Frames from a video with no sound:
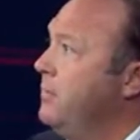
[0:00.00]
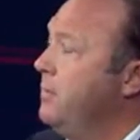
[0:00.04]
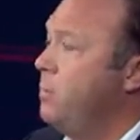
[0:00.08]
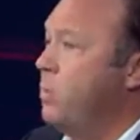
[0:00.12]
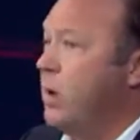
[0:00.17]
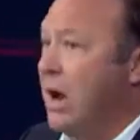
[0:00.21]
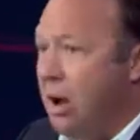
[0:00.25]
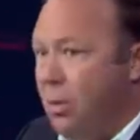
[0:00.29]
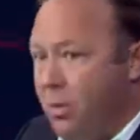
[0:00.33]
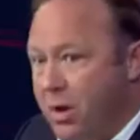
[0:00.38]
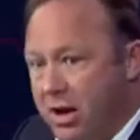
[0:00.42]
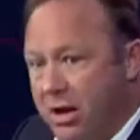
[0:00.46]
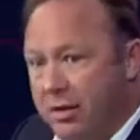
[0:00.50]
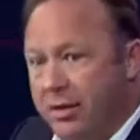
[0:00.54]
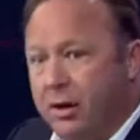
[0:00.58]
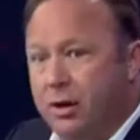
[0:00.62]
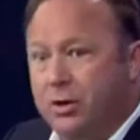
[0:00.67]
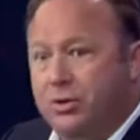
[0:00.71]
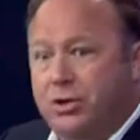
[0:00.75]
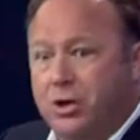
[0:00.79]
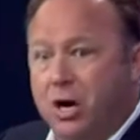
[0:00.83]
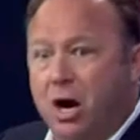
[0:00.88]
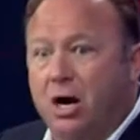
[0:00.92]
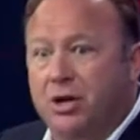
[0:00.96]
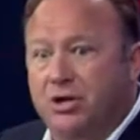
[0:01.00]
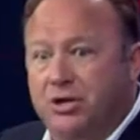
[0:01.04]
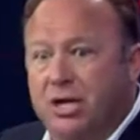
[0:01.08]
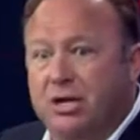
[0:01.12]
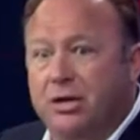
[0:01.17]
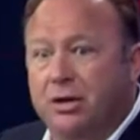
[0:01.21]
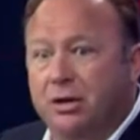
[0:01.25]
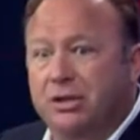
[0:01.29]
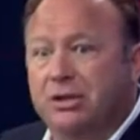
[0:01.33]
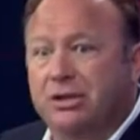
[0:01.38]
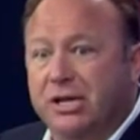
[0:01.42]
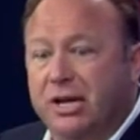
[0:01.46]
when I went in there and charged in
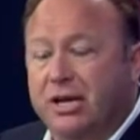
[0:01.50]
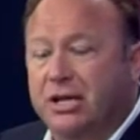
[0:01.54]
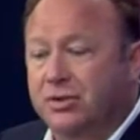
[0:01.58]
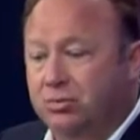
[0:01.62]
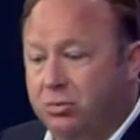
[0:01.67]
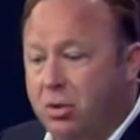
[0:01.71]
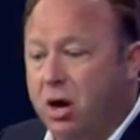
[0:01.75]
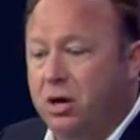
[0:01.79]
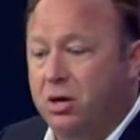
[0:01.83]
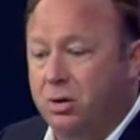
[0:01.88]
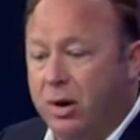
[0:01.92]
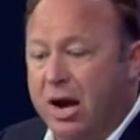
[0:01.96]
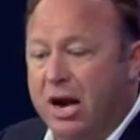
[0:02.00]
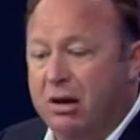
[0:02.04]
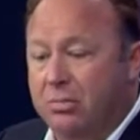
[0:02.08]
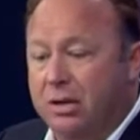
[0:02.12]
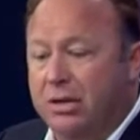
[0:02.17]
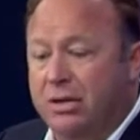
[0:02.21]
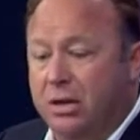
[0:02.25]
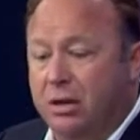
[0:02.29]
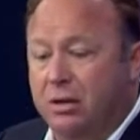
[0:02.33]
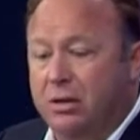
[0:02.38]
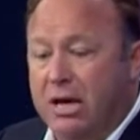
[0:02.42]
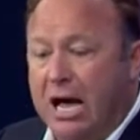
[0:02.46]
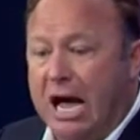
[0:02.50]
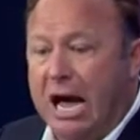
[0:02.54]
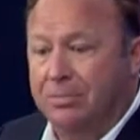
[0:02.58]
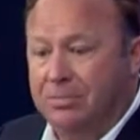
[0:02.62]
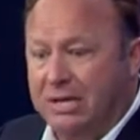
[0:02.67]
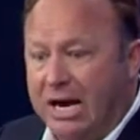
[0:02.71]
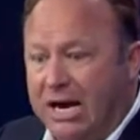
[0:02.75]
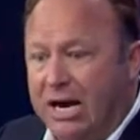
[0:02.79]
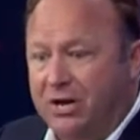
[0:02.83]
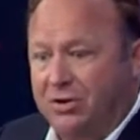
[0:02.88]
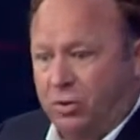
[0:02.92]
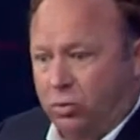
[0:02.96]
there and said it's wrong to randomly kill cops.
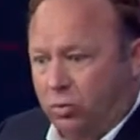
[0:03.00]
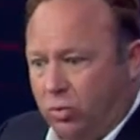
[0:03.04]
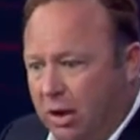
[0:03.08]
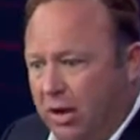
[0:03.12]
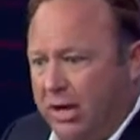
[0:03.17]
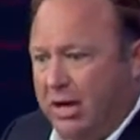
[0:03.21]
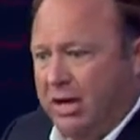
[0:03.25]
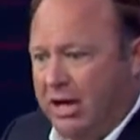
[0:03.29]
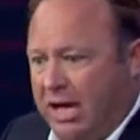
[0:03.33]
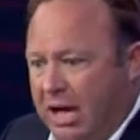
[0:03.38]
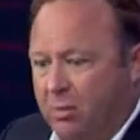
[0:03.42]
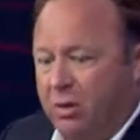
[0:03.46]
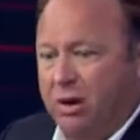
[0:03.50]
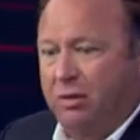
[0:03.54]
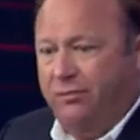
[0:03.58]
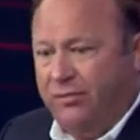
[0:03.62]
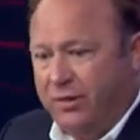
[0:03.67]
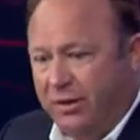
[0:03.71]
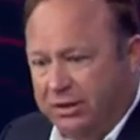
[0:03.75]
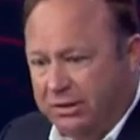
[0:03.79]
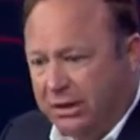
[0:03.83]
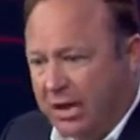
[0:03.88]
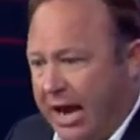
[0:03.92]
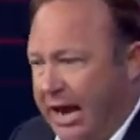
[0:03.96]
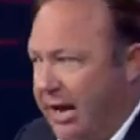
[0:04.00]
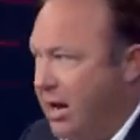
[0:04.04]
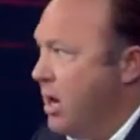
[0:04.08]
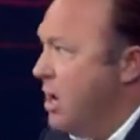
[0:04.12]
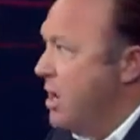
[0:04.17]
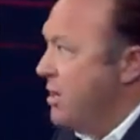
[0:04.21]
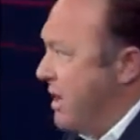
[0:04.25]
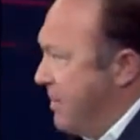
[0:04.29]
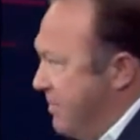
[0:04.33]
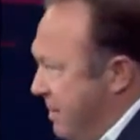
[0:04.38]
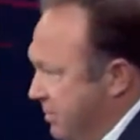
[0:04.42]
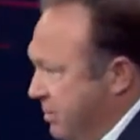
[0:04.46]
I got to really get what it feels like
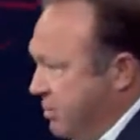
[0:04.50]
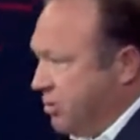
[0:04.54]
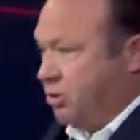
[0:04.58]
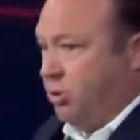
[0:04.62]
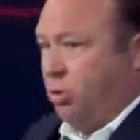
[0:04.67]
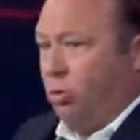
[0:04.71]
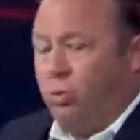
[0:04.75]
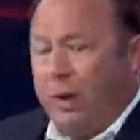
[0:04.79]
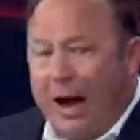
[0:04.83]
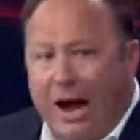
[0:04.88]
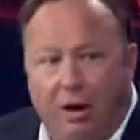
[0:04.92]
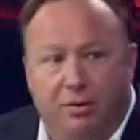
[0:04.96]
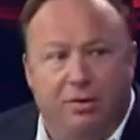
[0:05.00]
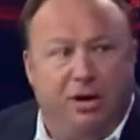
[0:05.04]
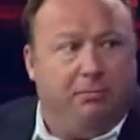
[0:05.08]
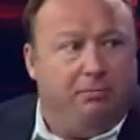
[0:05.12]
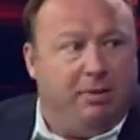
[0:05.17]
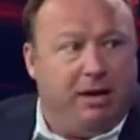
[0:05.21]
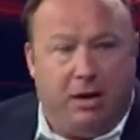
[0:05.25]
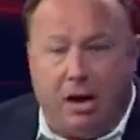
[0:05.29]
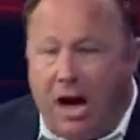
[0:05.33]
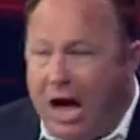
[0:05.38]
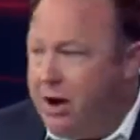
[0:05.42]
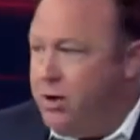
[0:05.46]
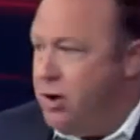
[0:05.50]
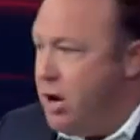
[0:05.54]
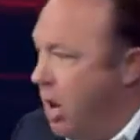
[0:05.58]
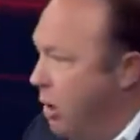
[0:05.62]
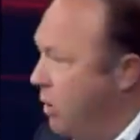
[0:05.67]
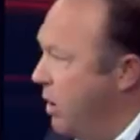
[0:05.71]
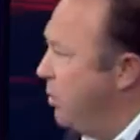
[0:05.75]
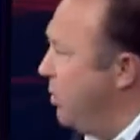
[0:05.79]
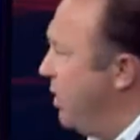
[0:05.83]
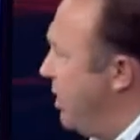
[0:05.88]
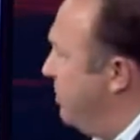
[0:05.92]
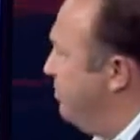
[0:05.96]
to have people surrounding me, not
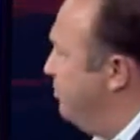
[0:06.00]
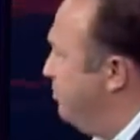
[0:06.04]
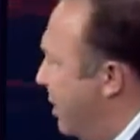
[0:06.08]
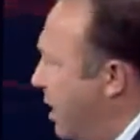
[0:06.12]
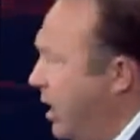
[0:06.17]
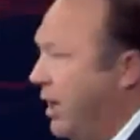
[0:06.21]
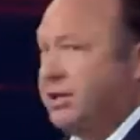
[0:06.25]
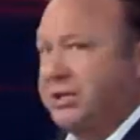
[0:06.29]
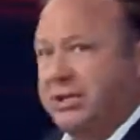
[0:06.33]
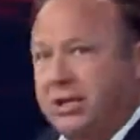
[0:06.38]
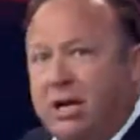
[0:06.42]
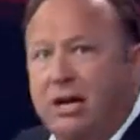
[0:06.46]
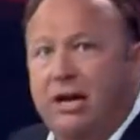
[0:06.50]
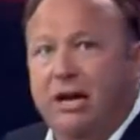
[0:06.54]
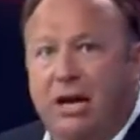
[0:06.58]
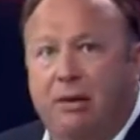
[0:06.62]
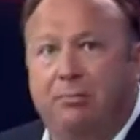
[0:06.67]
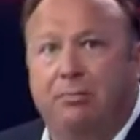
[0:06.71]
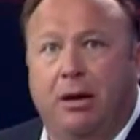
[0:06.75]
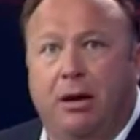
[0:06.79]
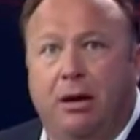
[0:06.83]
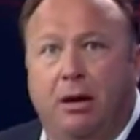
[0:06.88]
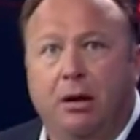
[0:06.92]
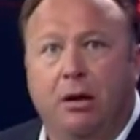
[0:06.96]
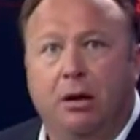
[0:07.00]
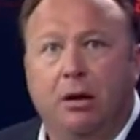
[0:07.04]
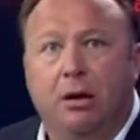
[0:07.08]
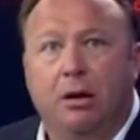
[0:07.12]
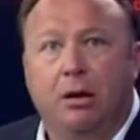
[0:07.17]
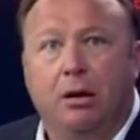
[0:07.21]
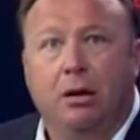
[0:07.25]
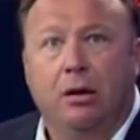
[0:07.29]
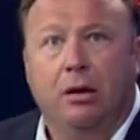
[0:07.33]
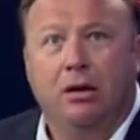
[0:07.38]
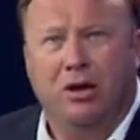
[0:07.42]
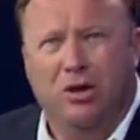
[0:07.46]
knowing when a bullet's going to hit me.
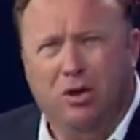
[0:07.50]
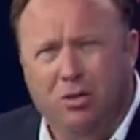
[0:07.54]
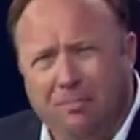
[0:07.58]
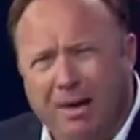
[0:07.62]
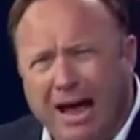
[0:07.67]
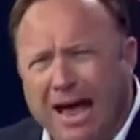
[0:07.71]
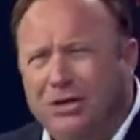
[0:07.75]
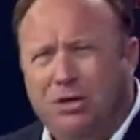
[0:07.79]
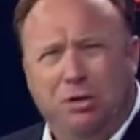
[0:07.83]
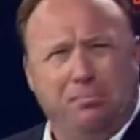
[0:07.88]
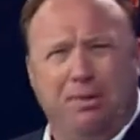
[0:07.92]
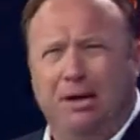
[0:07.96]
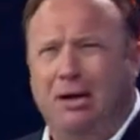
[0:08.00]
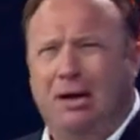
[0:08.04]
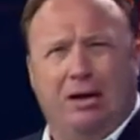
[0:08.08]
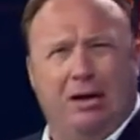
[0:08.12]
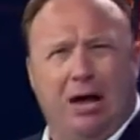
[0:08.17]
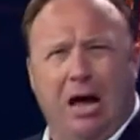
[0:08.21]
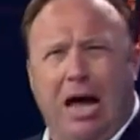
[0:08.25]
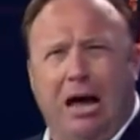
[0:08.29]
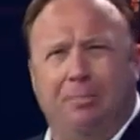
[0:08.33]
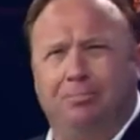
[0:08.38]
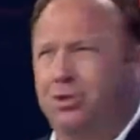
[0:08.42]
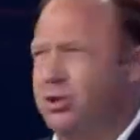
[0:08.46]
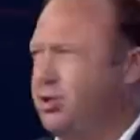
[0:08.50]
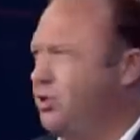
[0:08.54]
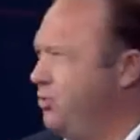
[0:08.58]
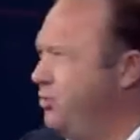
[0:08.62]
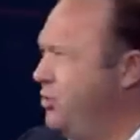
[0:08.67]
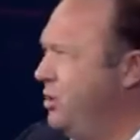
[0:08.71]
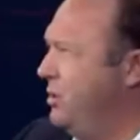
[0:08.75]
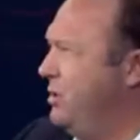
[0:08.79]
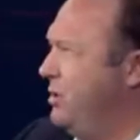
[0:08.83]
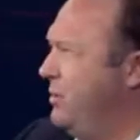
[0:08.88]
Can you imagine being a cop just